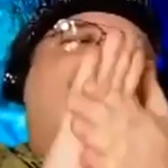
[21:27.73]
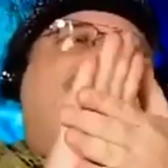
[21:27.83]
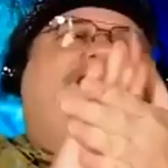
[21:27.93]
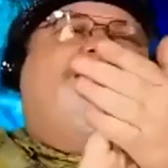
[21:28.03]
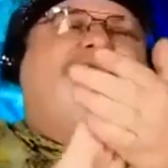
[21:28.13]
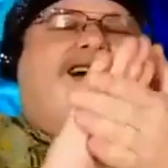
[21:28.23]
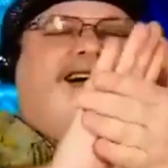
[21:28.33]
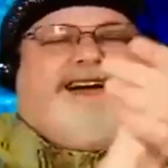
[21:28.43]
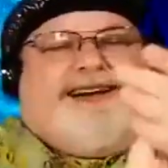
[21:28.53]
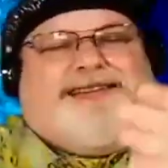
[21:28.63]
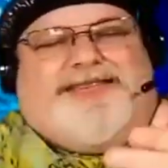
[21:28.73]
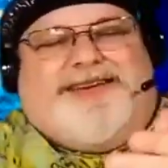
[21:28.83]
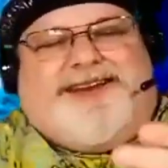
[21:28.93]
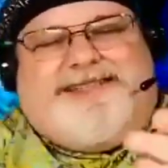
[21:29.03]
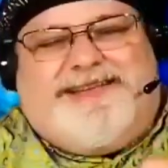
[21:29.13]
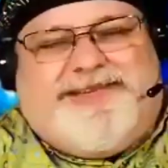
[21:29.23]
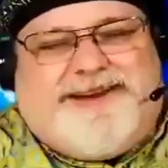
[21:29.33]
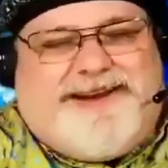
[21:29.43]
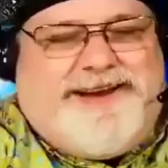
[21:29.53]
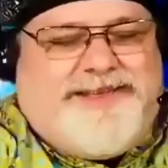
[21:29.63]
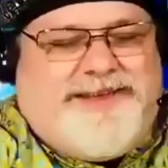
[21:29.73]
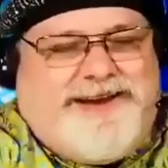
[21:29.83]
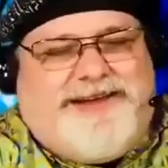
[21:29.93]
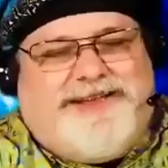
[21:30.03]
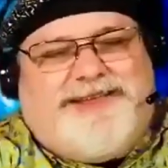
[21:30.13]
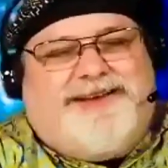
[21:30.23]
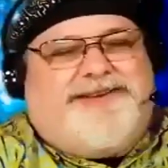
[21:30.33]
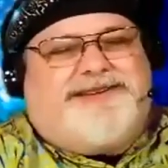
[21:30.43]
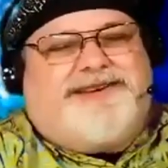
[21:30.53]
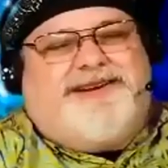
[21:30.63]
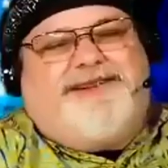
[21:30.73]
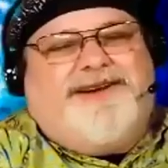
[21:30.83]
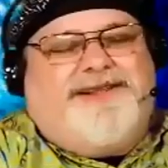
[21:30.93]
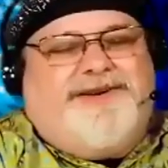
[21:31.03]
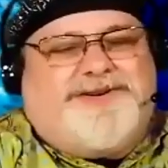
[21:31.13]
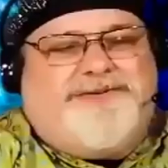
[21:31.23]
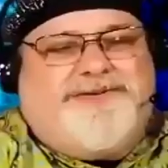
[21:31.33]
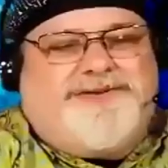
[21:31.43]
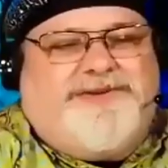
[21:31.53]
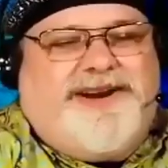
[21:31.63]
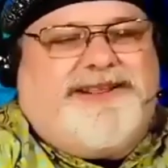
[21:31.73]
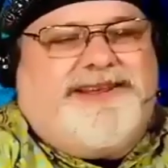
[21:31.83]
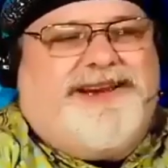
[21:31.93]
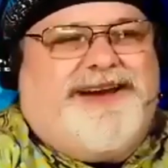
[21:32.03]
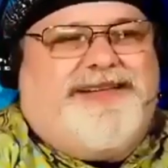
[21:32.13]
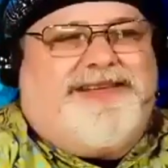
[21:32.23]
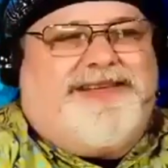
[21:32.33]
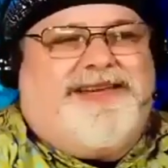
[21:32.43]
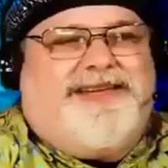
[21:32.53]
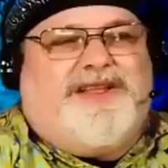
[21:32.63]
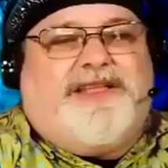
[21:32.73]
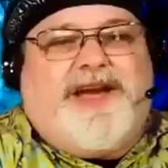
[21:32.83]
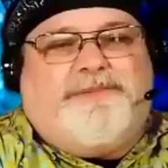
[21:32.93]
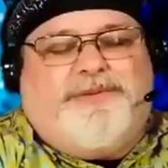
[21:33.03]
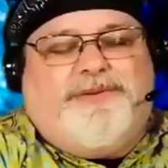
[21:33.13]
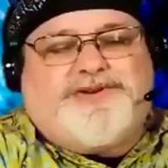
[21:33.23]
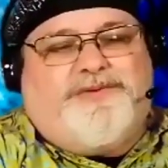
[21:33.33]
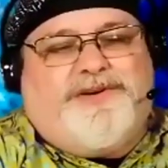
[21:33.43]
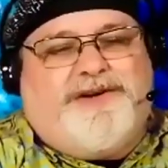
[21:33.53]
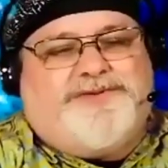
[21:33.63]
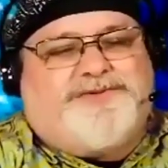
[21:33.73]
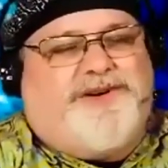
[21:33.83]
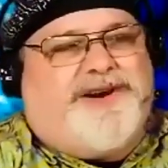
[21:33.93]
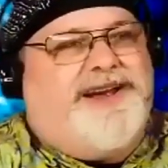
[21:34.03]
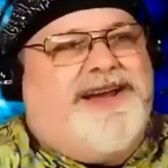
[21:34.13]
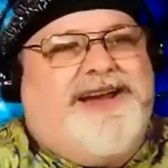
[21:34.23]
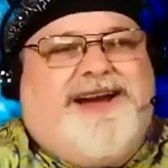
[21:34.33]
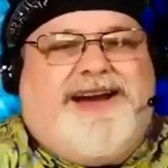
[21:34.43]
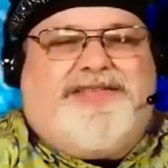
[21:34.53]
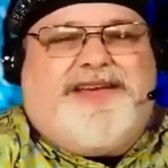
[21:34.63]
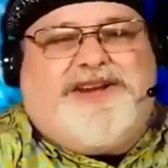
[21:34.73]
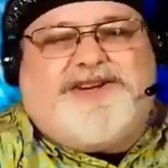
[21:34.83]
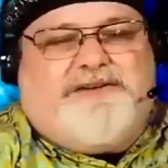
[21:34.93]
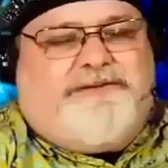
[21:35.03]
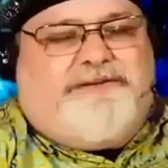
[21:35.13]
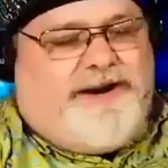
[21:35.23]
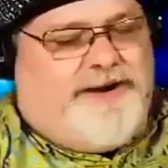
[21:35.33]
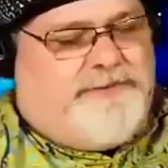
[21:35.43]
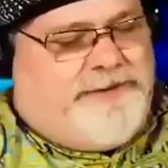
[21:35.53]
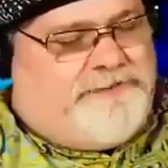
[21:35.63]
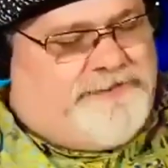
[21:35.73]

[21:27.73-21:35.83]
Though I, I, think I think uh, the, the, the son-in-law Lewis, who was running the uh, the the lab portion where I was working, I think he should have fired me.